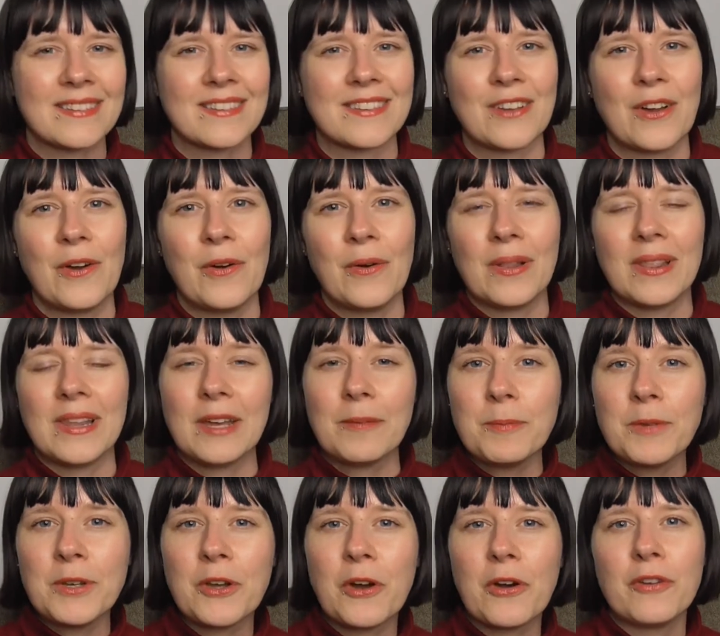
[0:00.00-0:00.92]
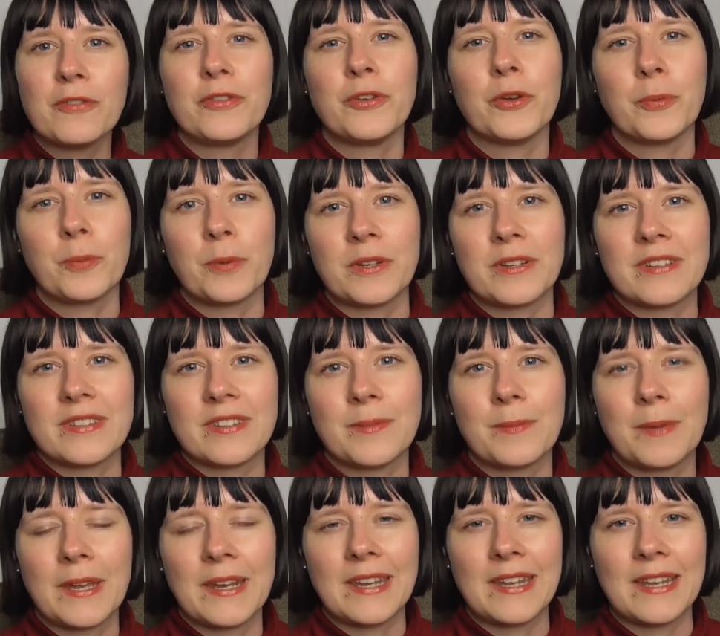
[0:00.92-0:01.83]
So let me know if you're
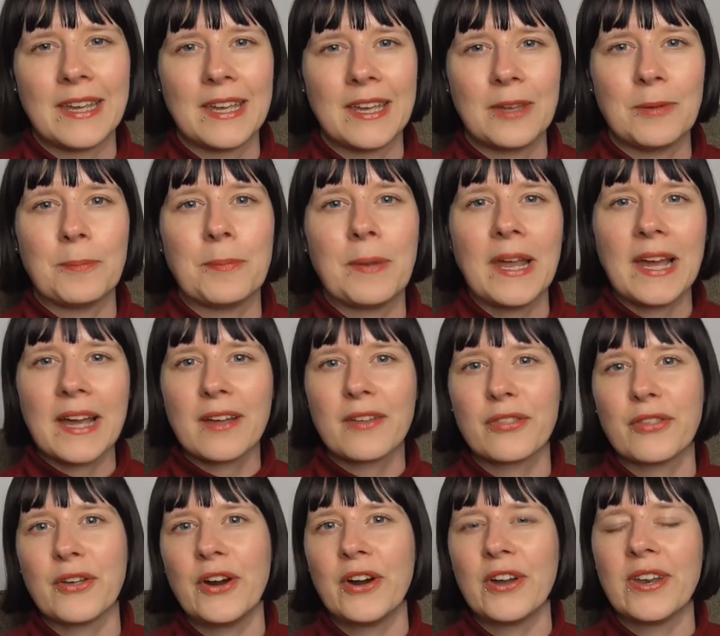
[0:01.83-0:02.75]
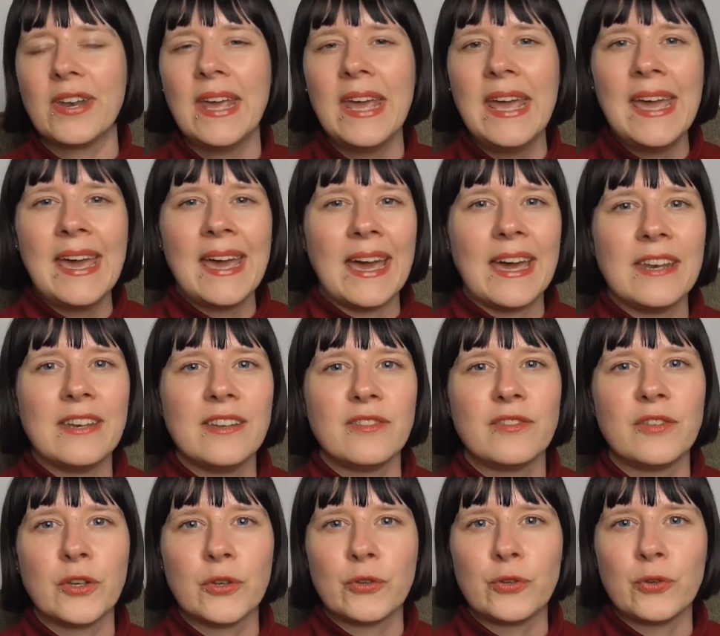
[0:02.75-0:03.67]
participating in Blackathon and
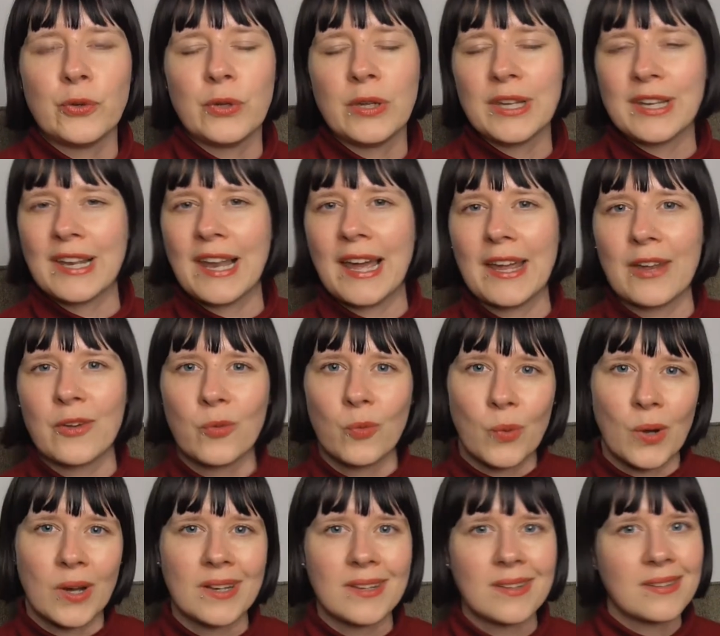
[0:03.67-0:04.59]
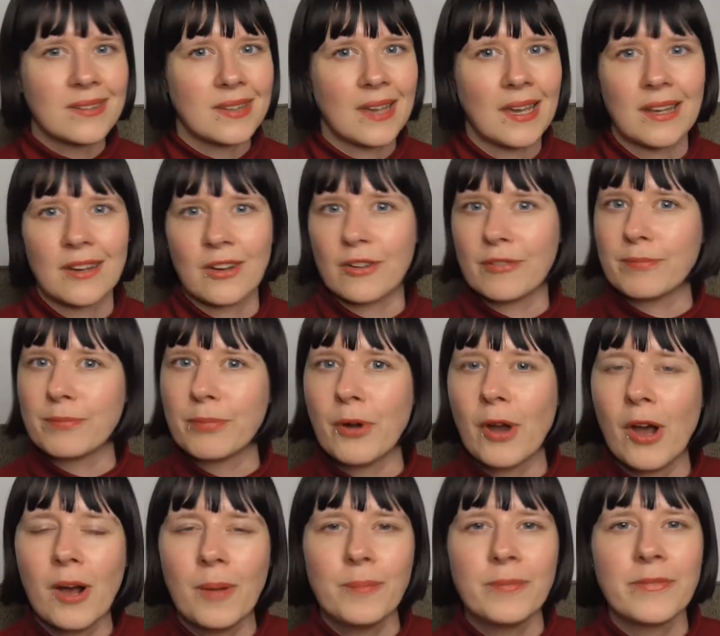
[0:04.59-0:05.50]
if you're doing like one set of
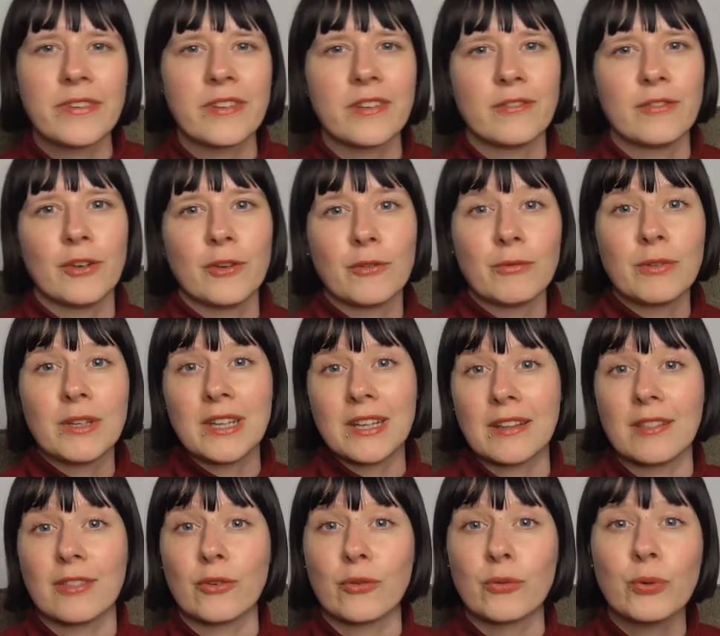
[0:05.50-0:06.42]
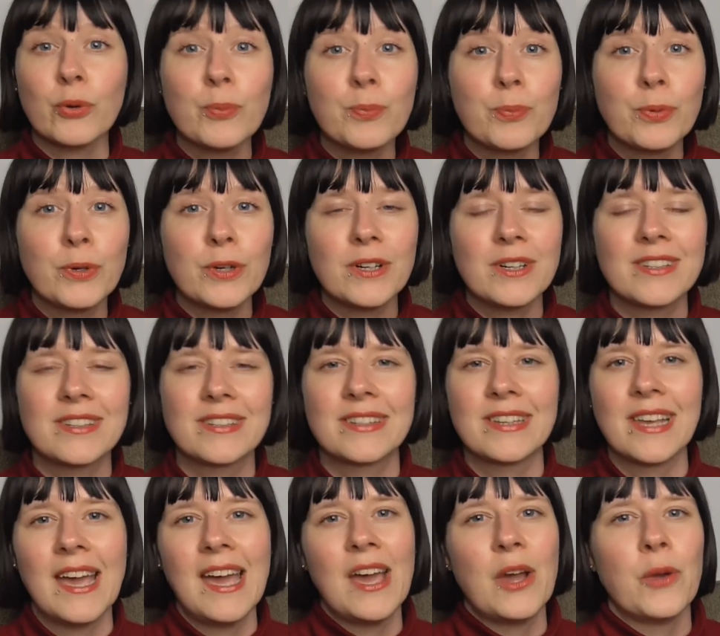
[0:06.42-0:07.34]
prompts, if you're reading the group
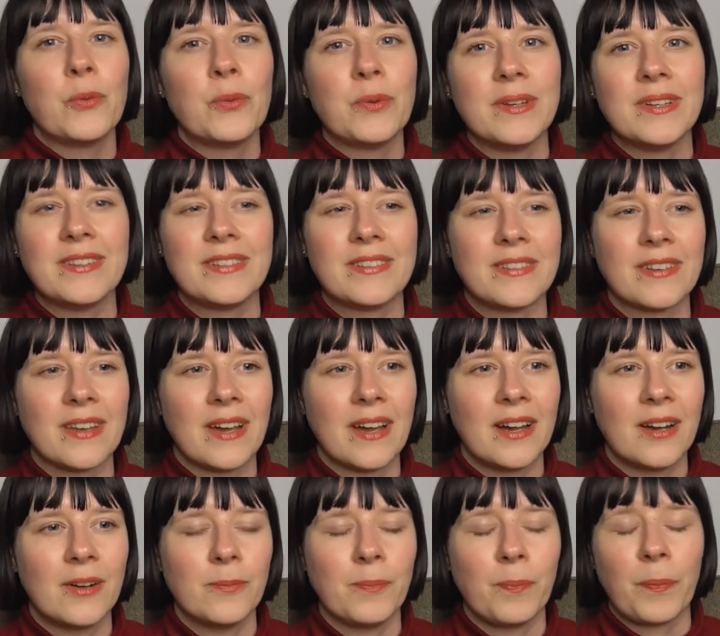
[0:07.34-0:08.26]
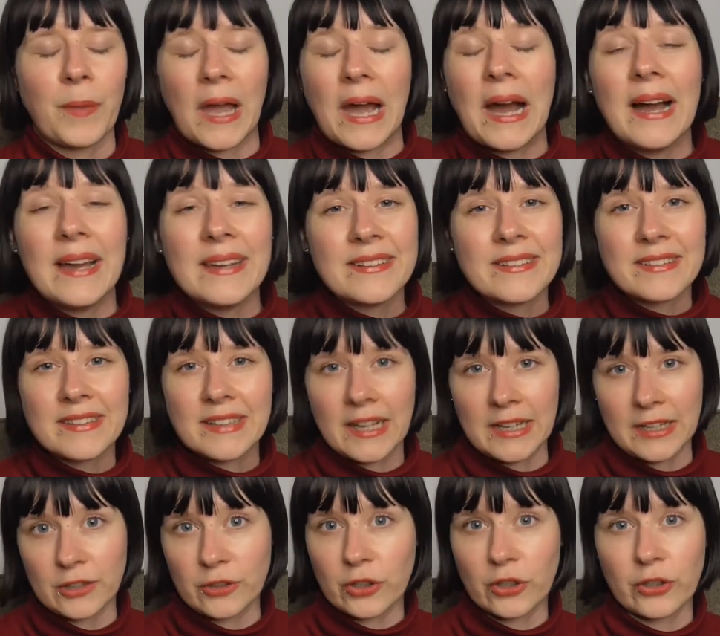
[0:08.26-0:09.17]
books, which I
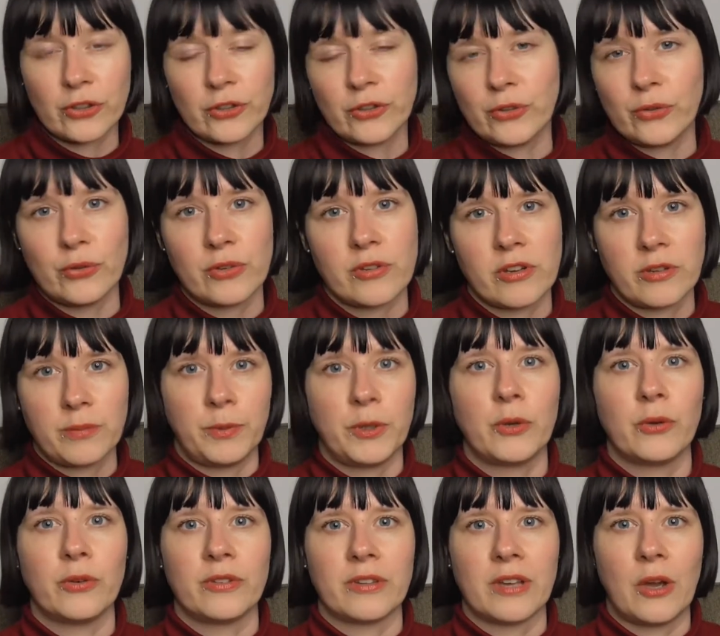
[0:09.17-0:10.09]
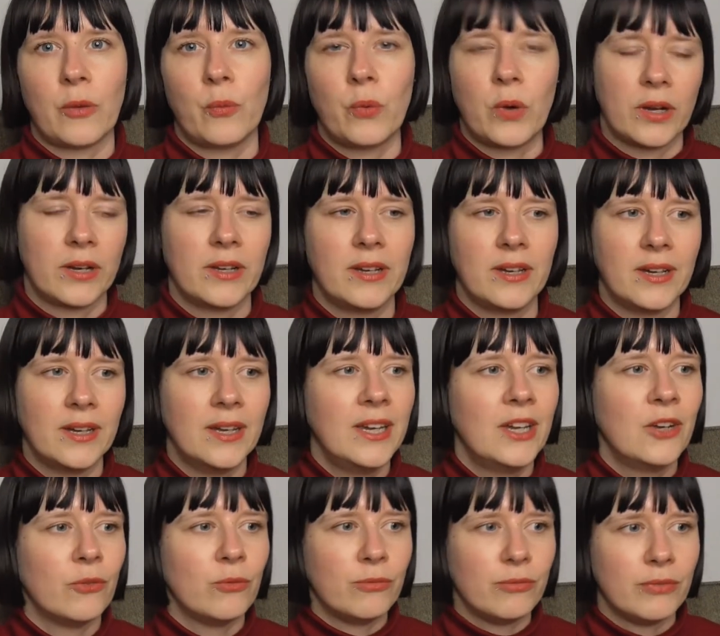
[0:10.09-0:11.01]
decided not to do just because I want to
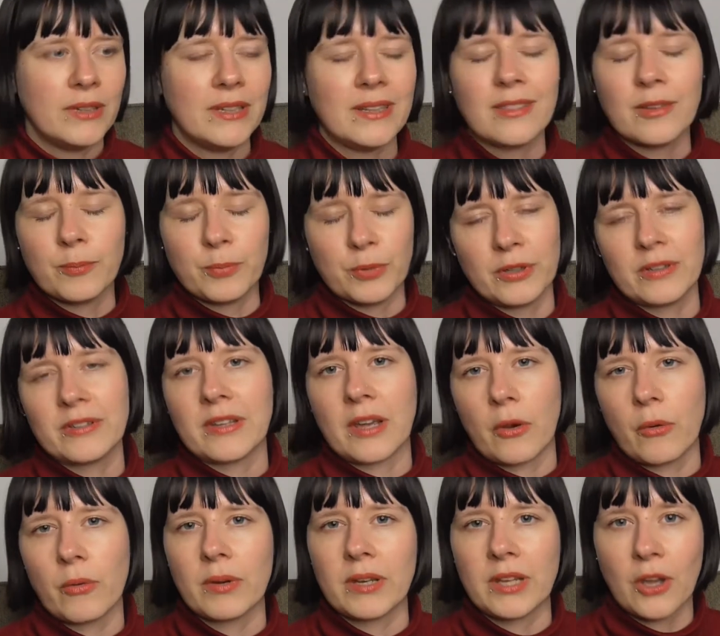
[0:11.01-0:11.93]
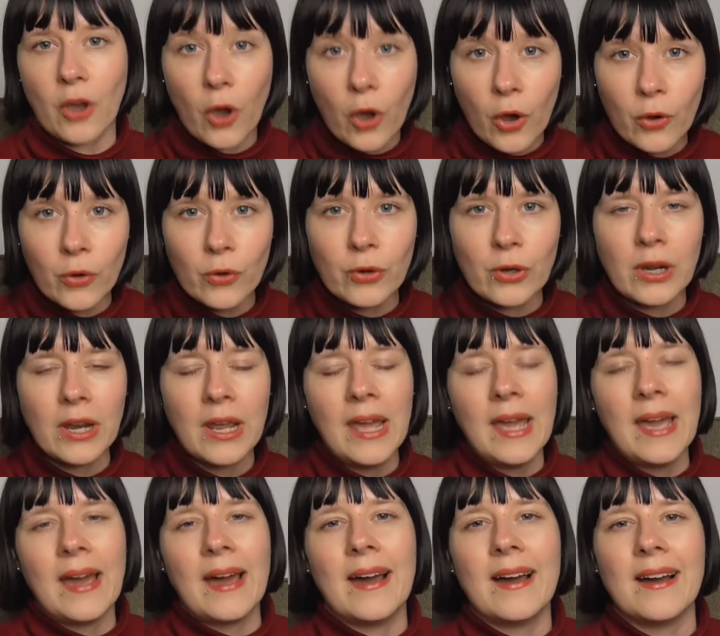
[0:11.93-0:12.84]
read the books I already own,
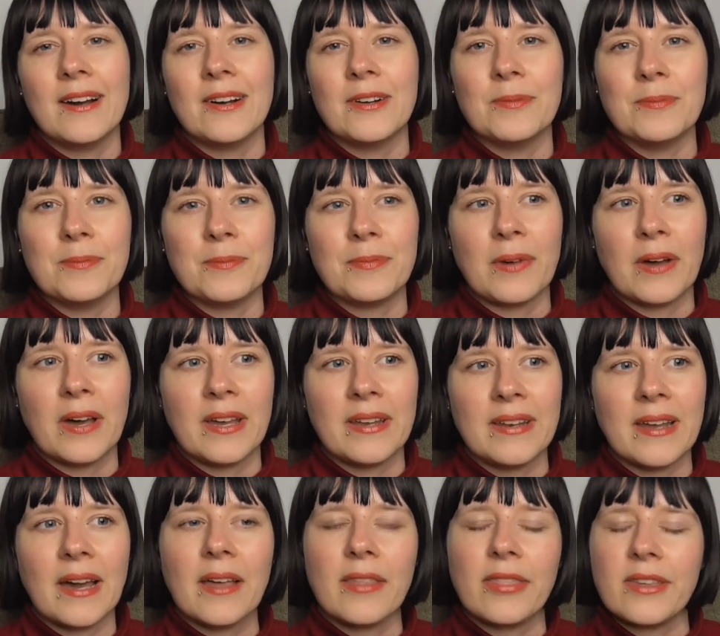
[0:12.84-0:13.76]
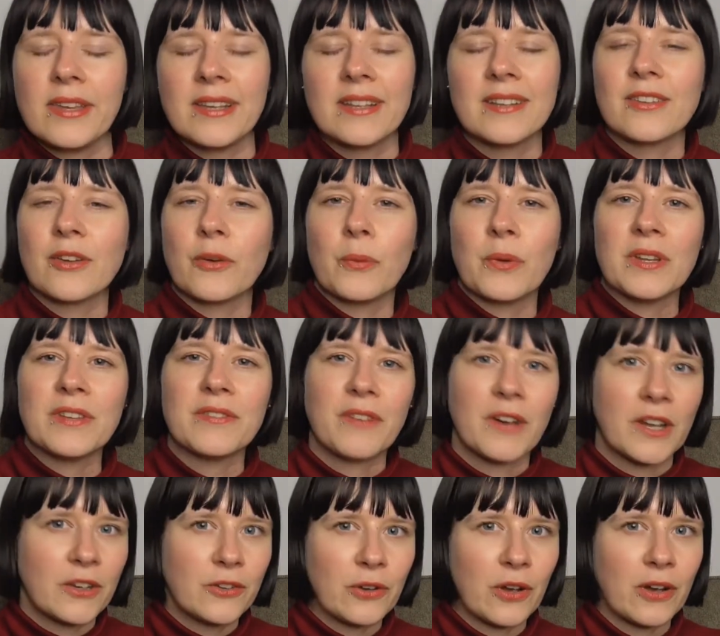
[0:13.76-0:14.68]
but I think it's always
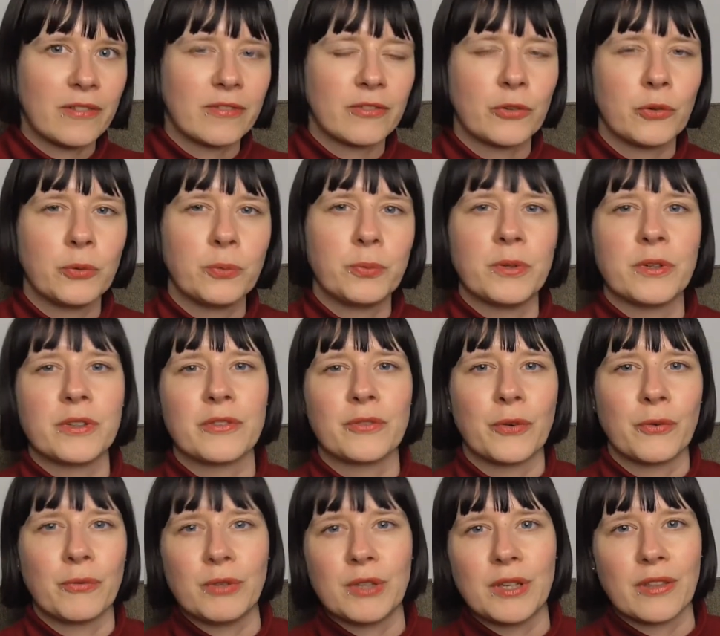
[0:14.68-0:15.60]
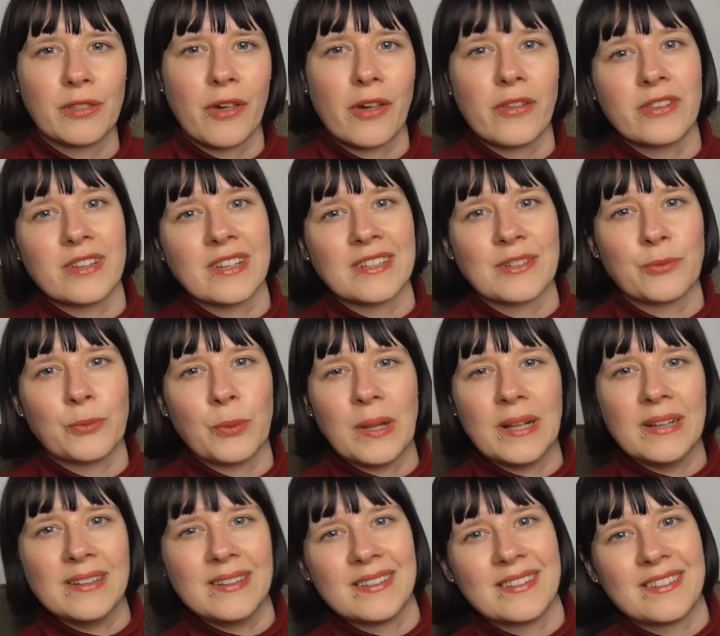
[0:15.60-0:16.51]
fun to have group books for readathons as
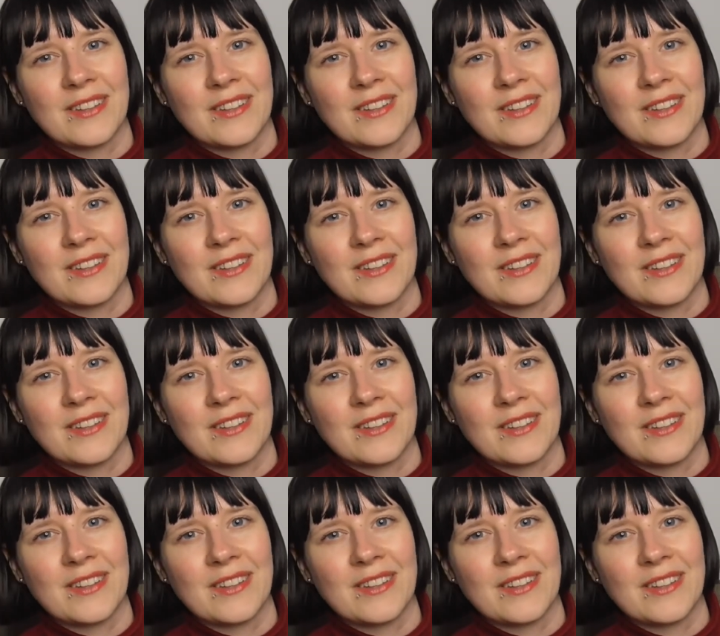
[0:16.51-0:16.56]
well.